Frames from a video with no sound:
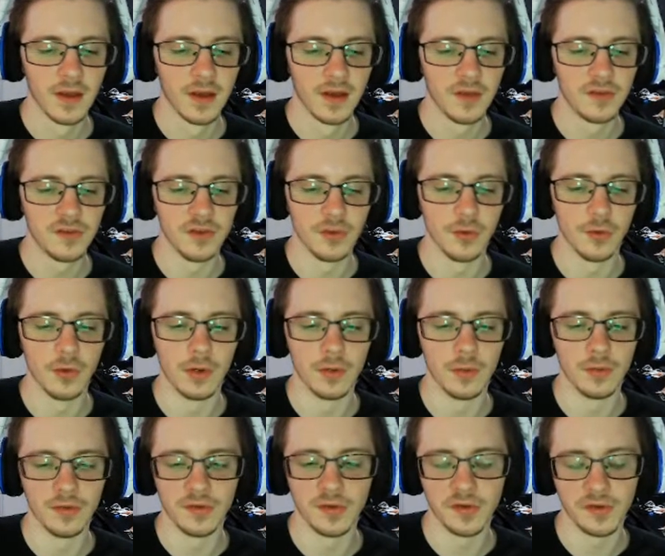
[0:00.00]
So I
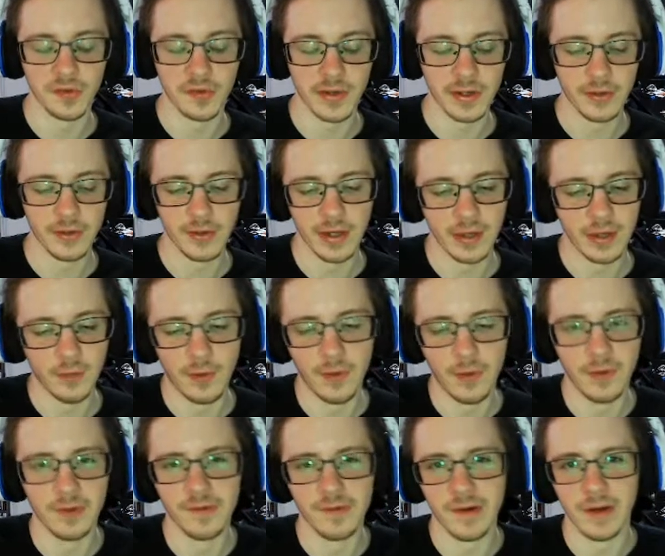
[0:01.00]
was just like, okay, well,
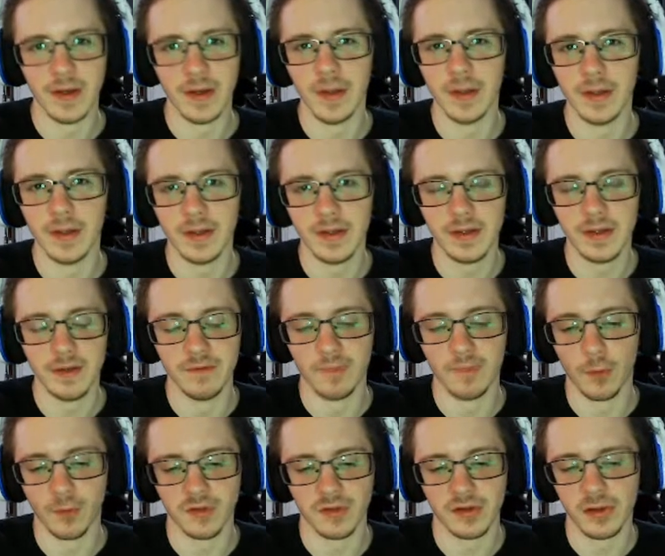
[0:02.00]
if I get
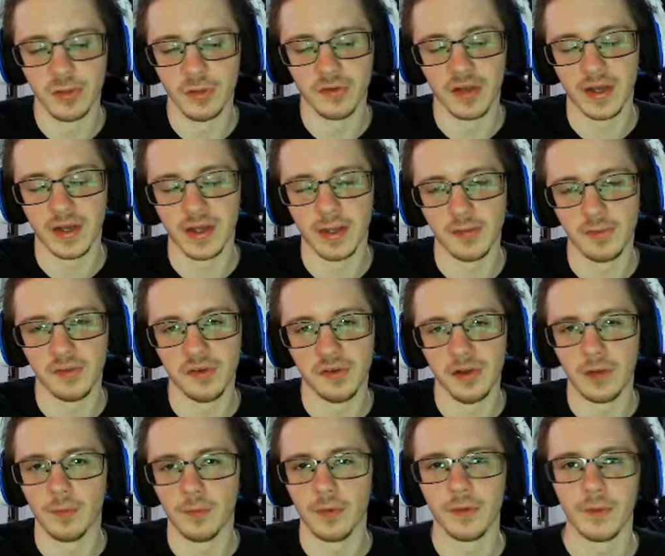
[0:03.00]
forced to go second, I'll just hit
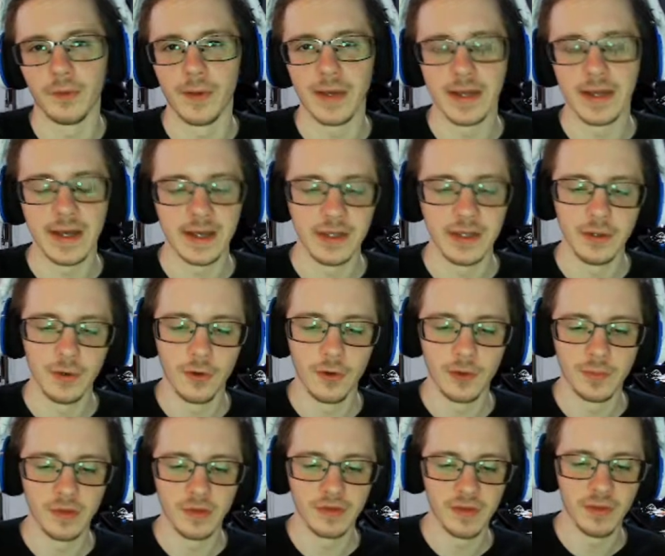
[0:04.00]
them with a Raigeki or
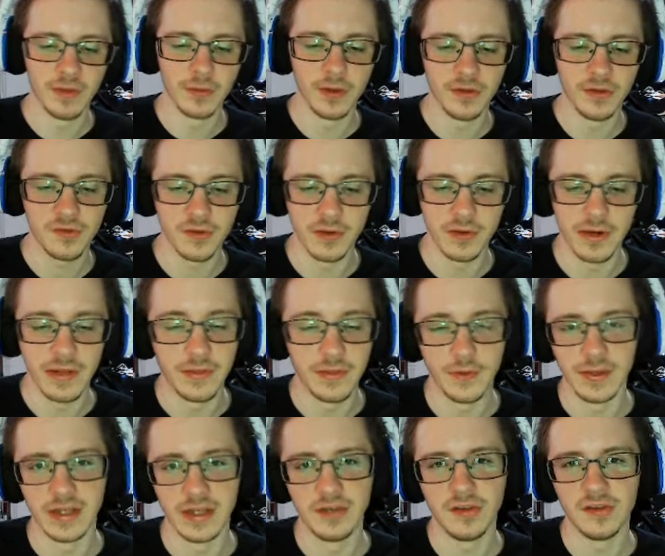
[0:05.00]
Harpies Feather Duster, and they're
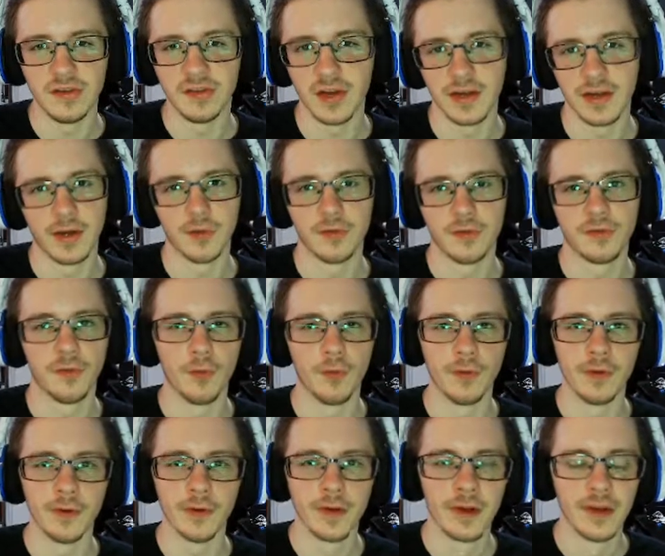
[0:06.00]
easy side outs
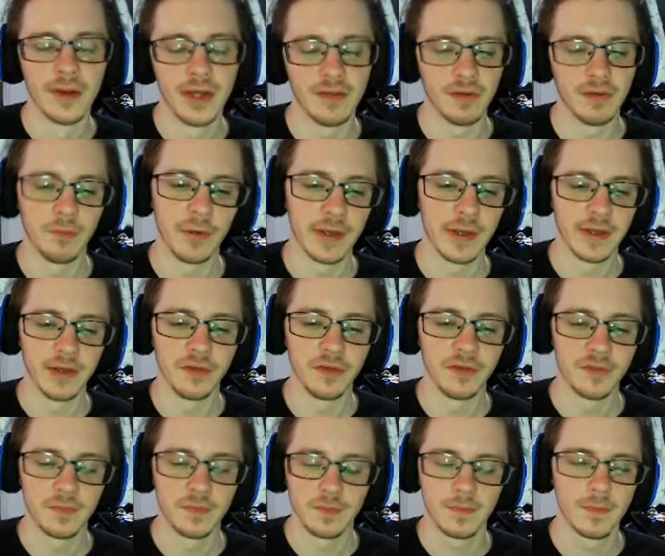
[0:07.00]
for if I'm playing against
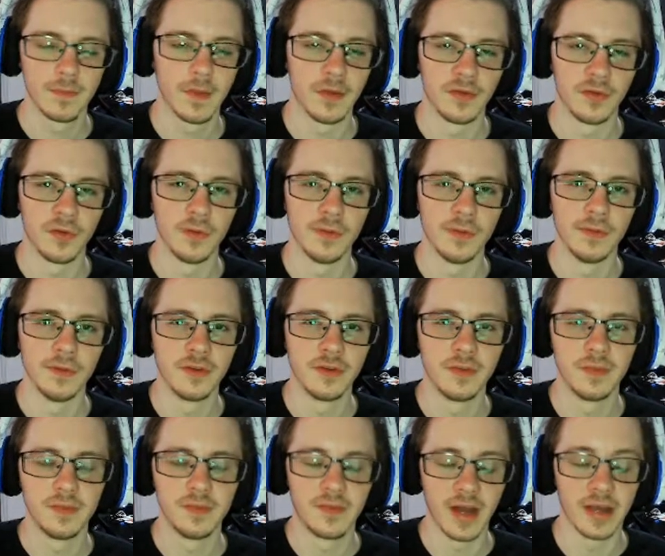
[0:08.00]
a certain
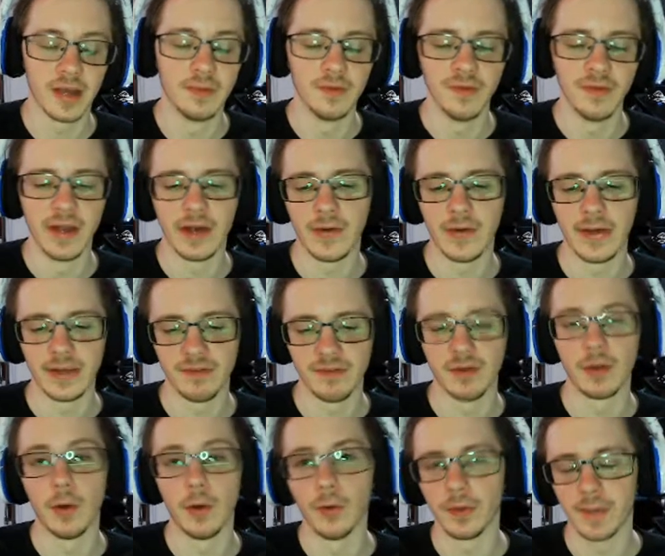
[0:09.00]
type of deck, like if I'm
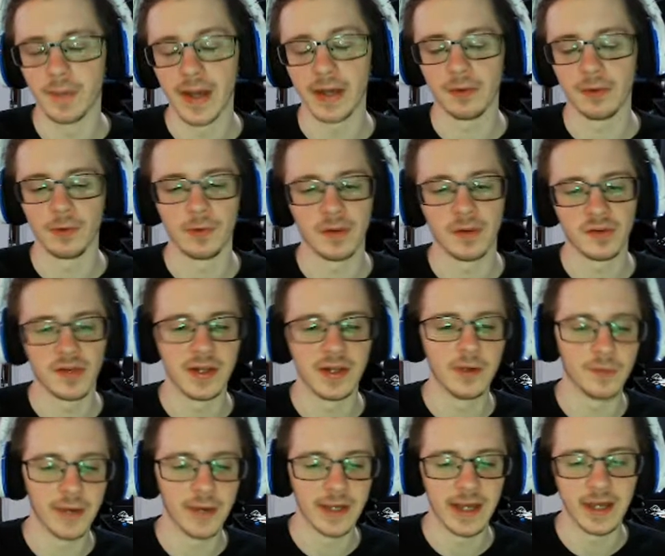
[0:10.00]
going back rowing side out
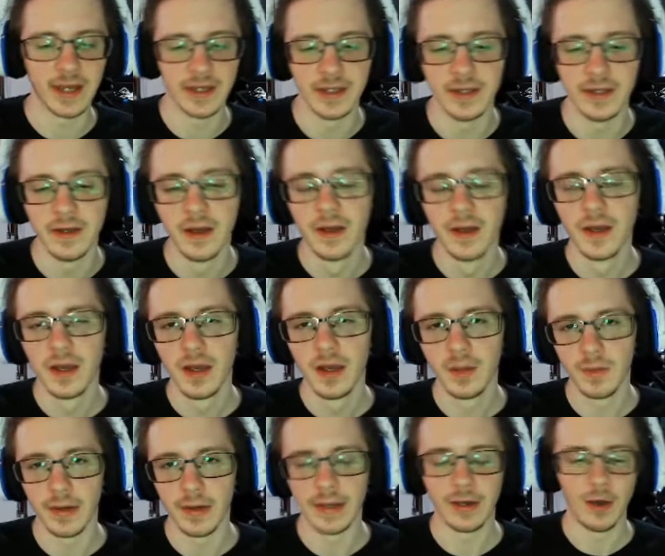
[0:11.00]
Raigeki,
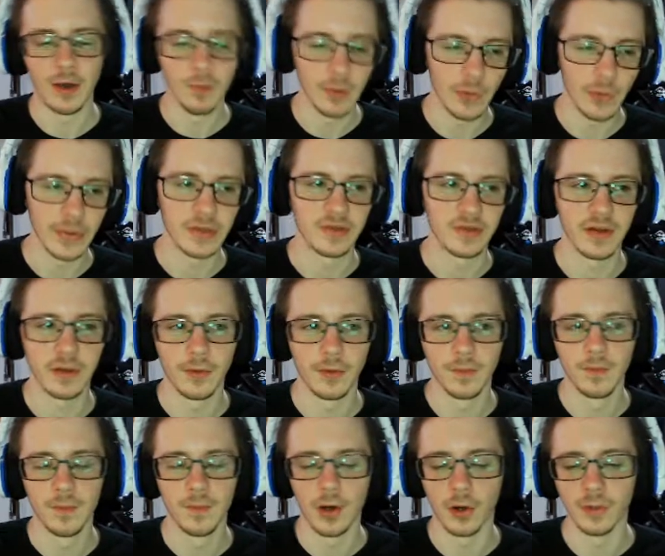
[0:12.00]
playing comboing side out
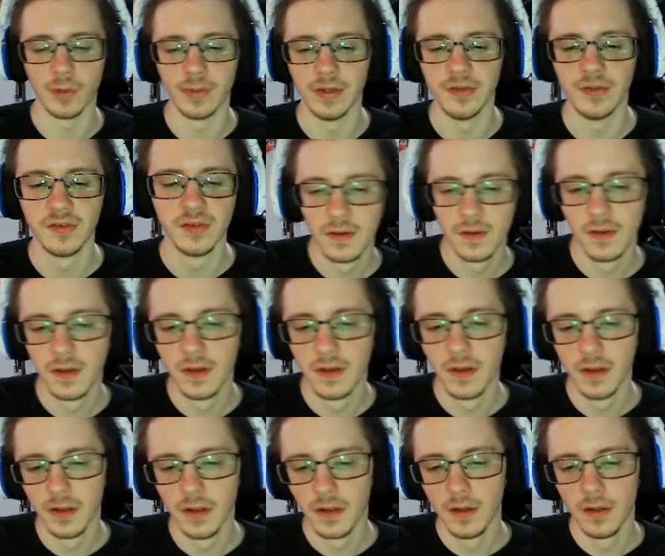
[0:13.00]
Harpies.
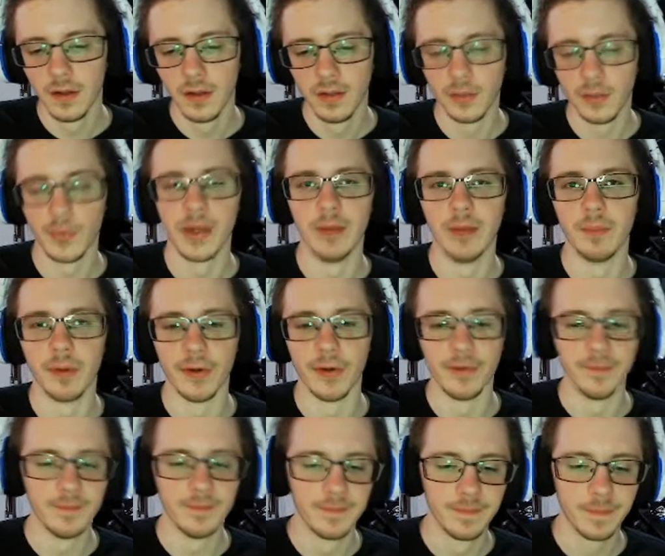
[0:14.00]
3
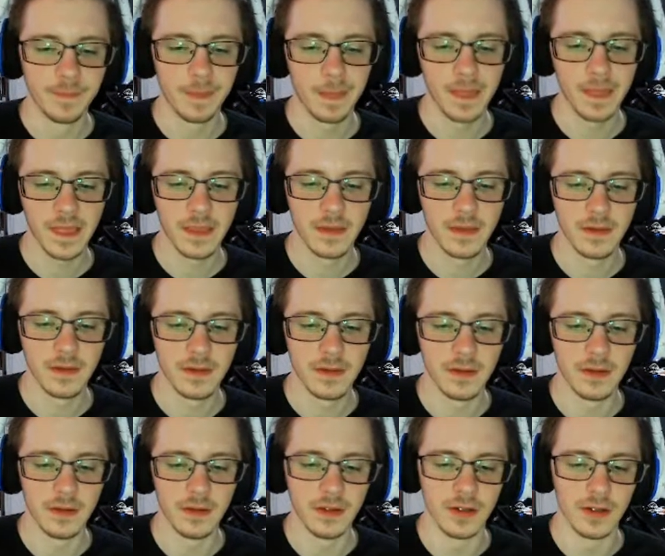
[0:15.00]
Imperm.
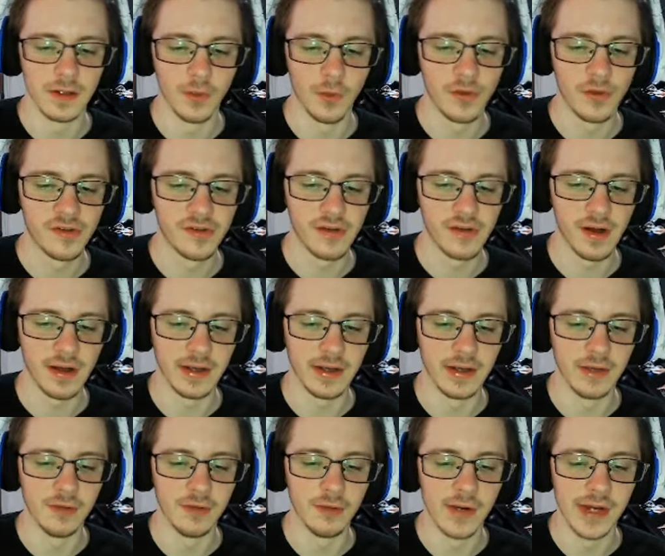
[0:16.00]
I wish I
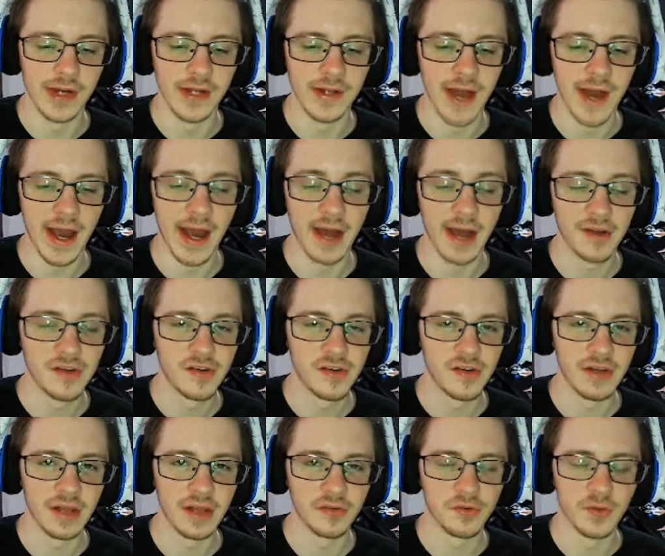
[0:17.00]
had ran Ash
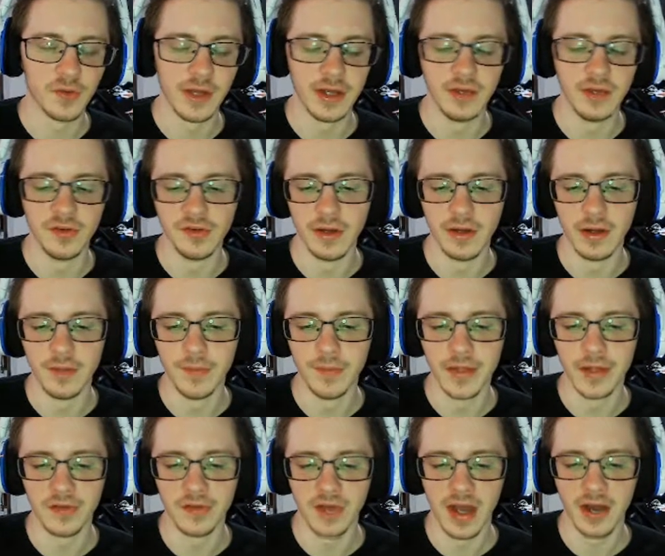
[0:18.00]
yesterday instead,
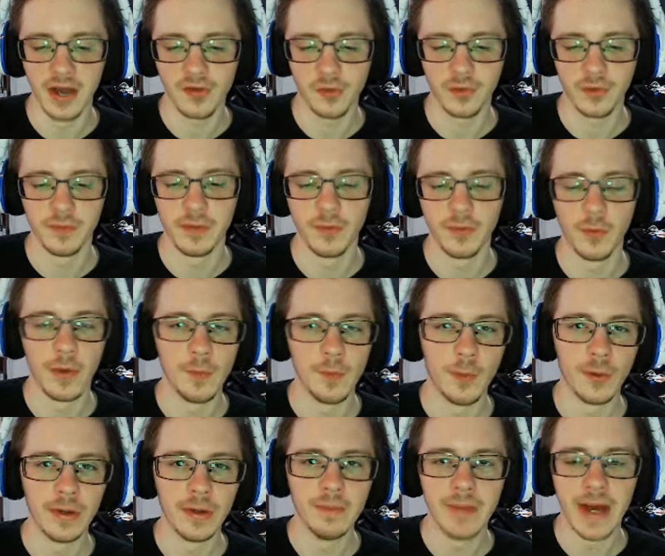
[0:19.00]
because Ash would have been way more
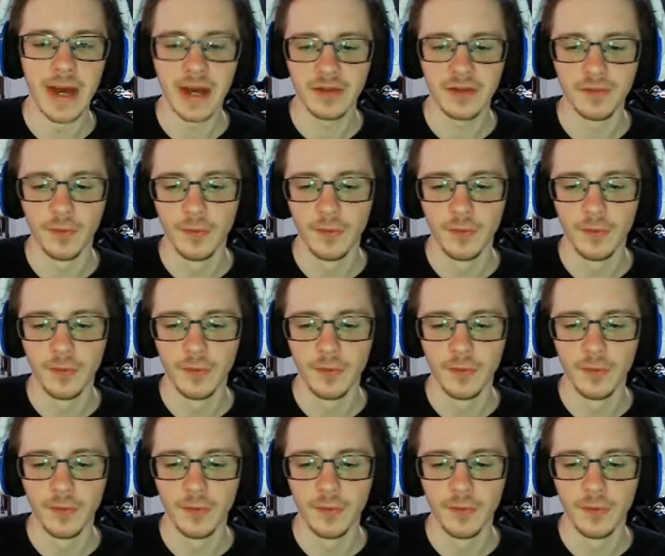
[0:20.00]
impactful.